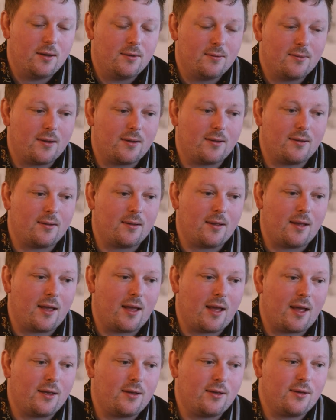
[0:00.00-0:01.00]
Well,
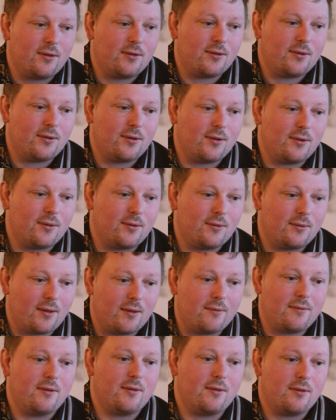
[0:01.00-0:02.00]
I used to
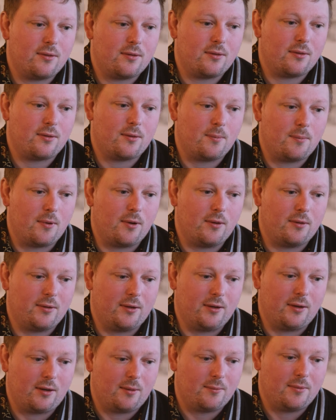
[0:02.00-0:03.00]
live in
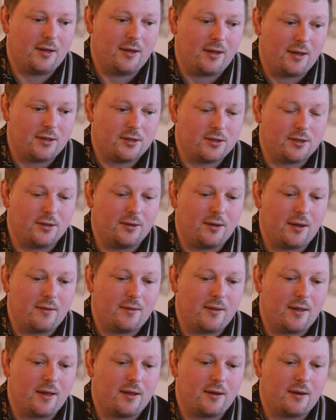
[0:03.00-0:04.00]
supported accommodation,
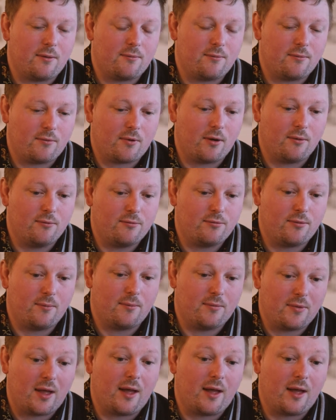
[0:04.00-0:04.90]
and then I've gone from